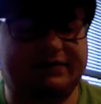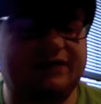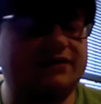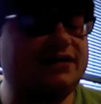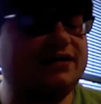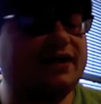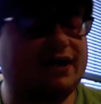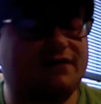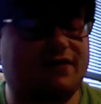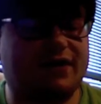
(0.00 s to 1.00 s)
Tiffany
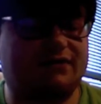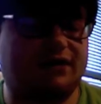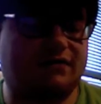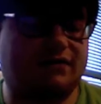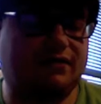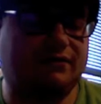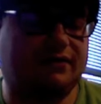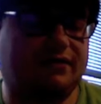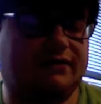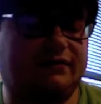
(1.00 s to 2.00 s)
can't fight Jeremy
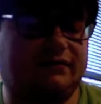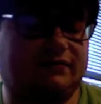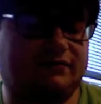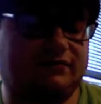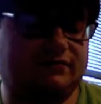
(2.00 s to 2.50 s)
because